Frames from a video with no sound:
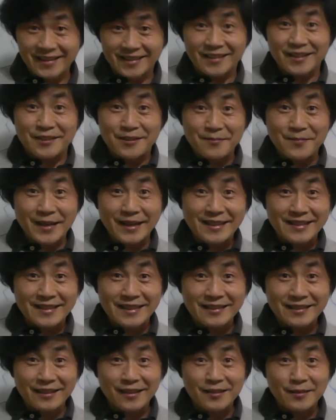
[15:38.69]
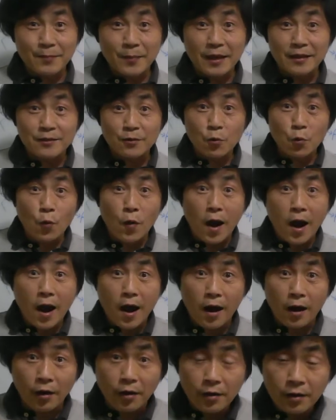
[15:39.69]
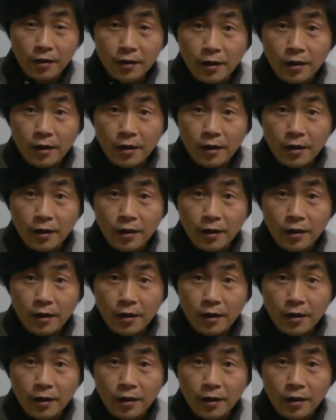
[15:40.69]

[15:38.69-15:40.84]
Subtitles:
Doesn't make sense? Doesn't make sense. Wow.